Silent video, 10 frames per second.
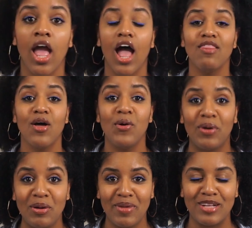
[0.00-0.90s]
Hello,
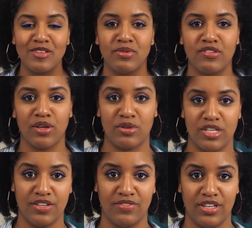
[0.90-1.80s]
welcome back to Pessoa
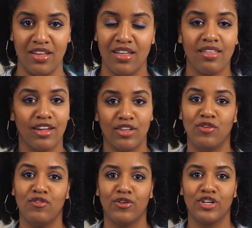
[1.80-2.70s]
TV. Thank
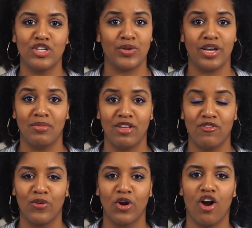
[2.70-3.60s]
you for joining me
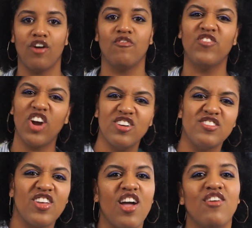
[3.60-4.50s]
for our
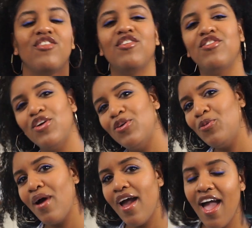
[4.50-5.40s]
first review